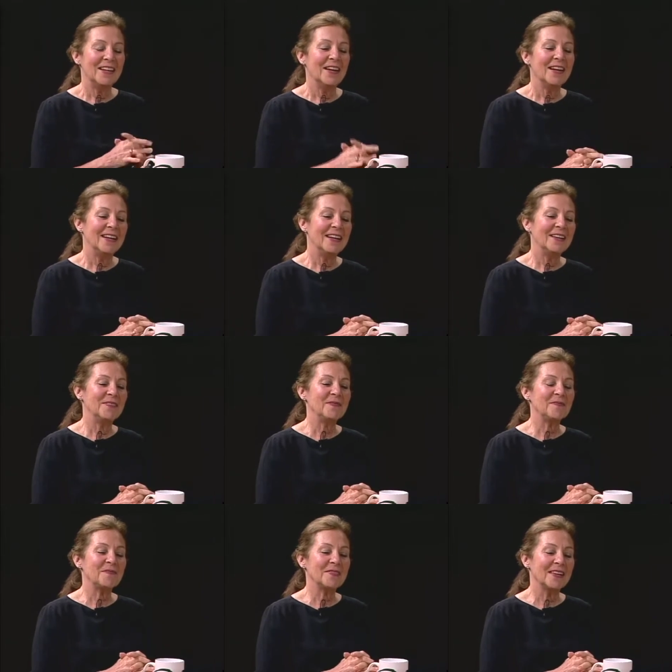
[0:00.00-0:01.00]
Mm-hmm. Um,
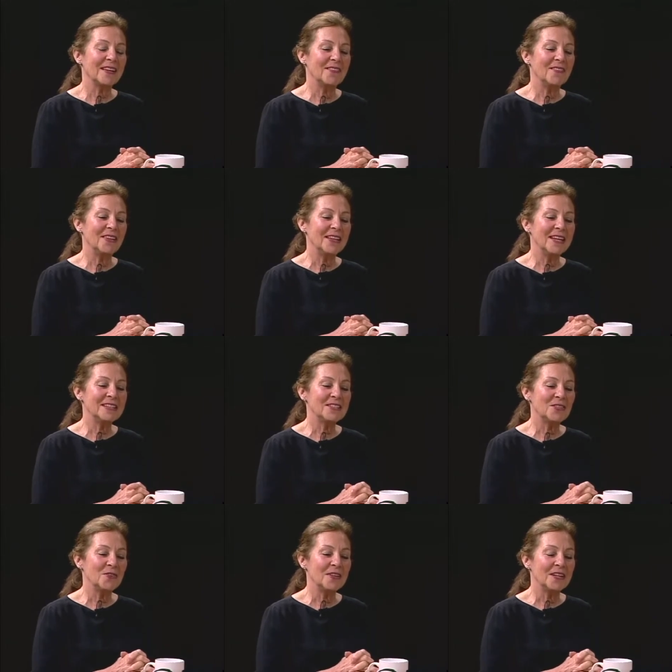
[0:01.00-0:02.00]
well, that's,
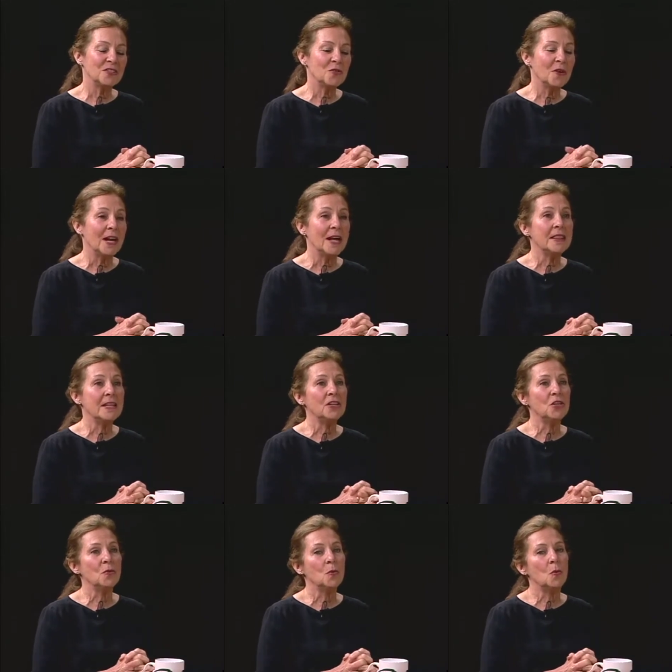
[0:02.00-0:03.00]
that's great. I
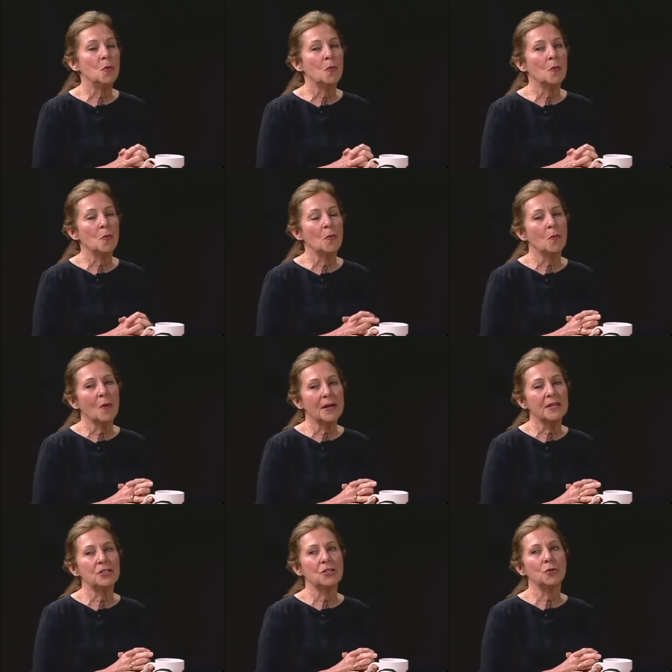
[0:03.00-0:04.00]
think you w-
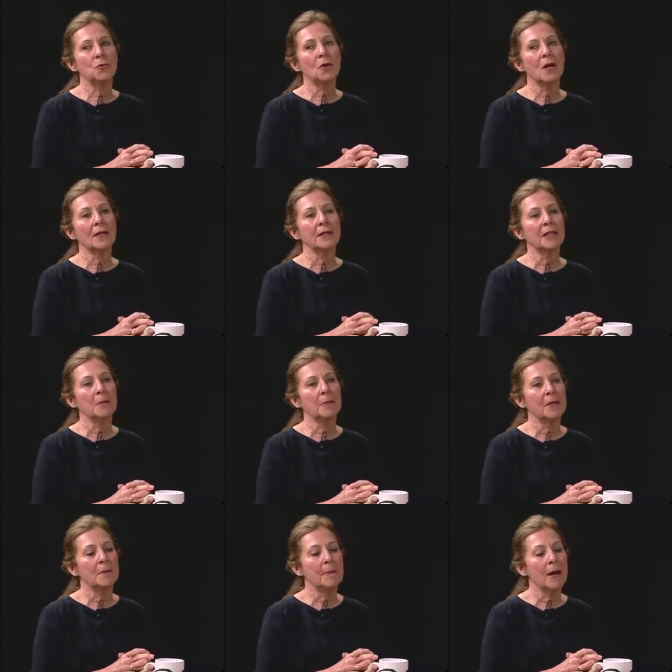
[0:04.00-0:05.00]
wanted to talk a little
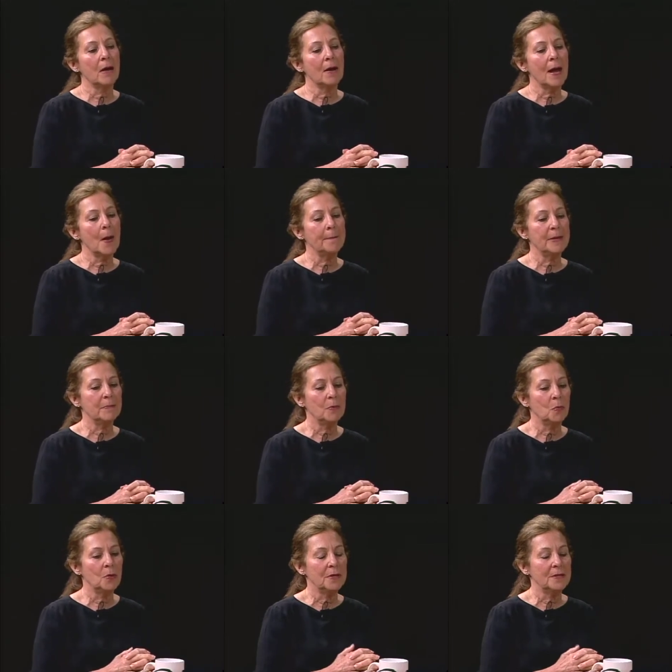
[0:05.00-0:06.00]
bit about how people
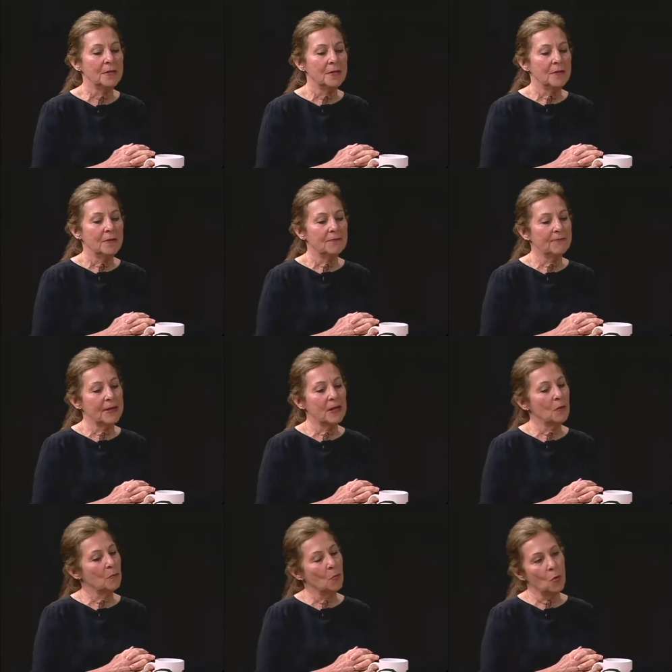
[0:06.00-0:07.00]
would find
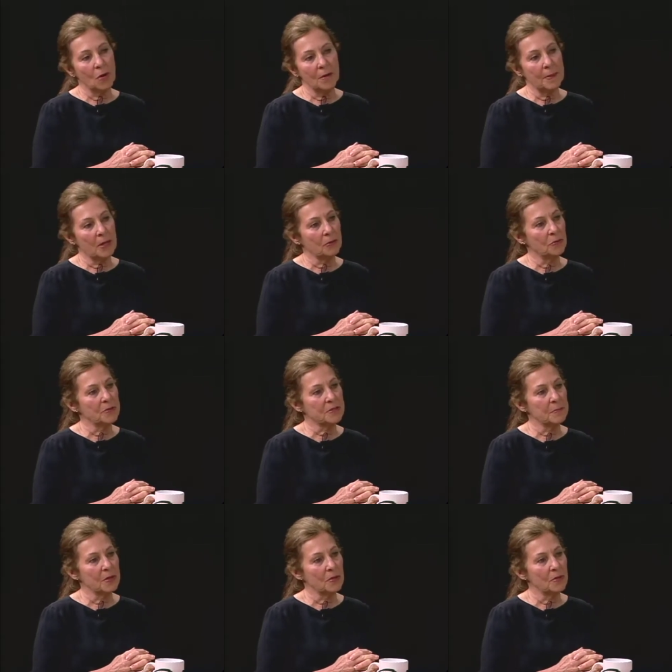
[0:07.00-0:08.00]
out more about Lewis
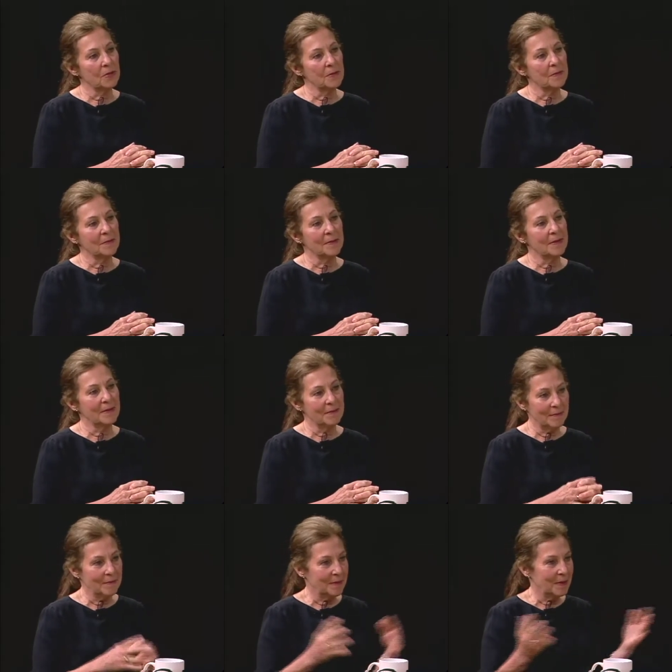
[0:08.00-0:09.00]
Miller
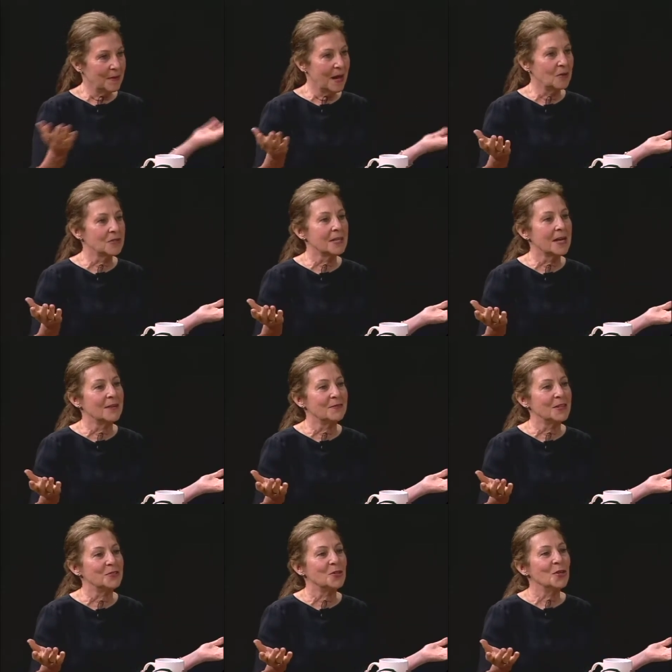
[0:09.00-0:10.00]
uh, oh, outside sure. of
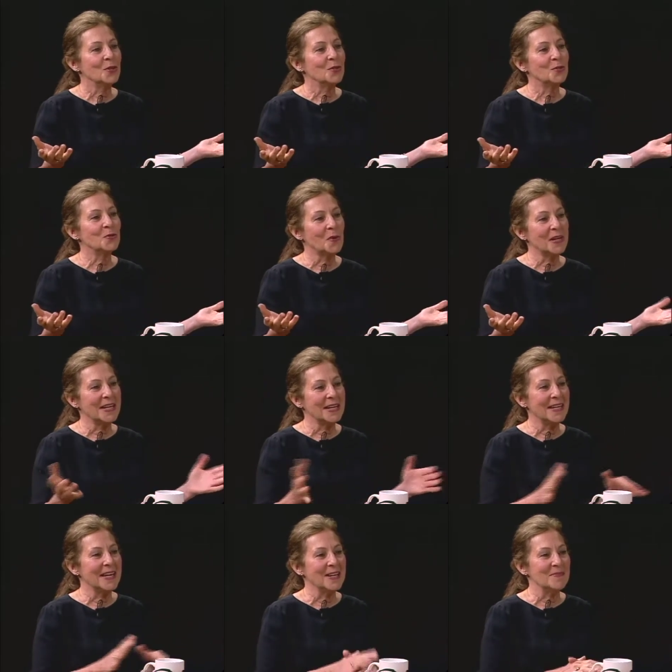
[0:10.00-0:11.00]
these
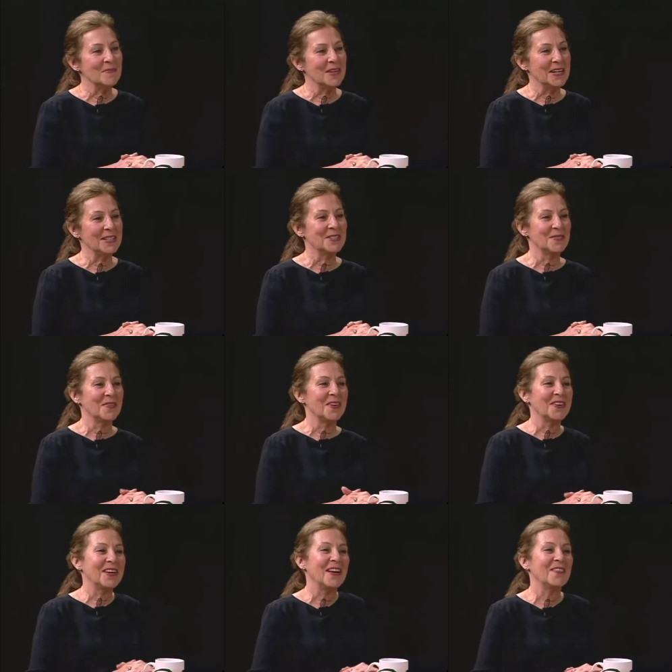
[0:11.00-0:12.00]
28 sure. minutes of
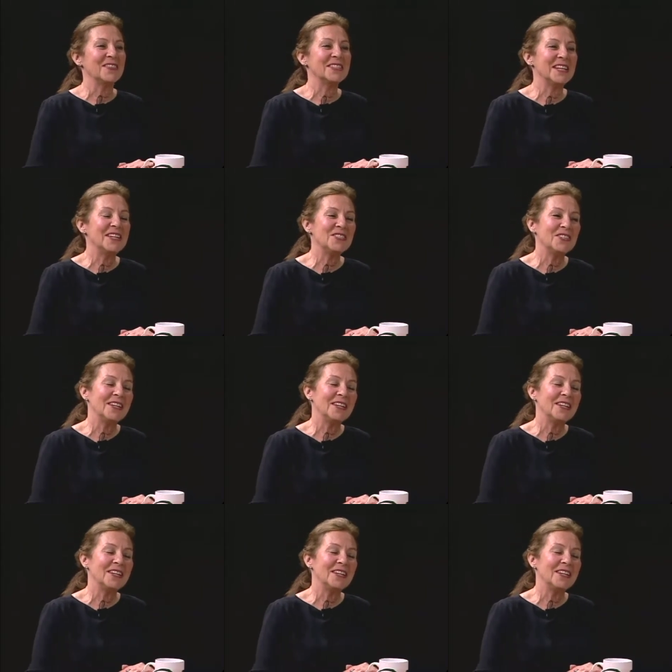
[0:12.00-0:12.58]
our sure. conversation.